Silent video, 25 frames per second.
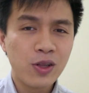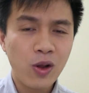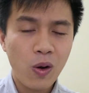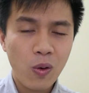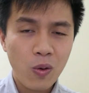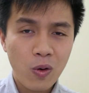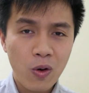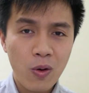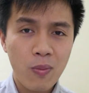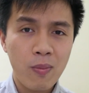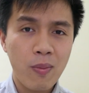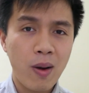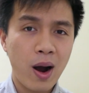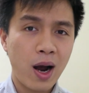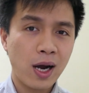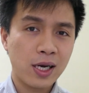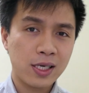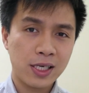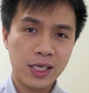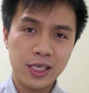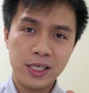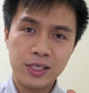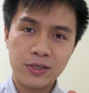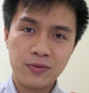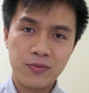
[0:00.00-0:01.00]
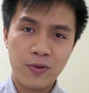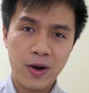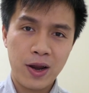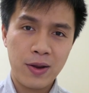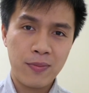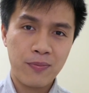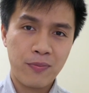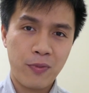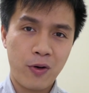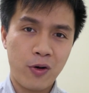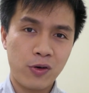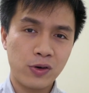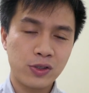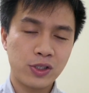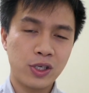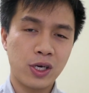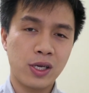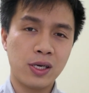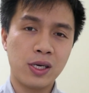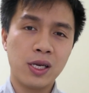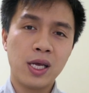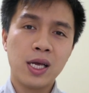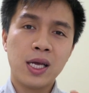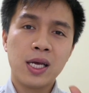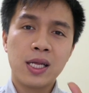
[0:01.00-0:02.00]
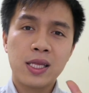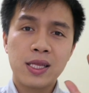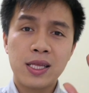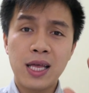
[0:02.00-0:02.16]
logo mark is very important,